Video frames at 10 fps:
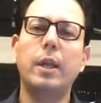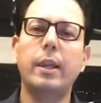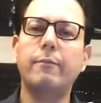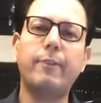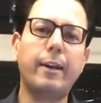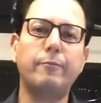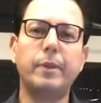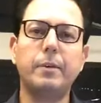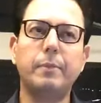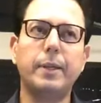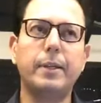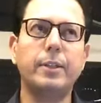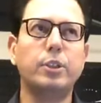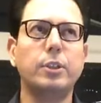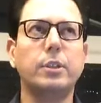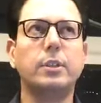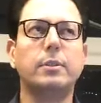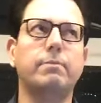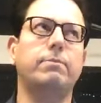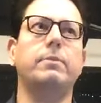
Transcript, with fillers: like five minute meditations,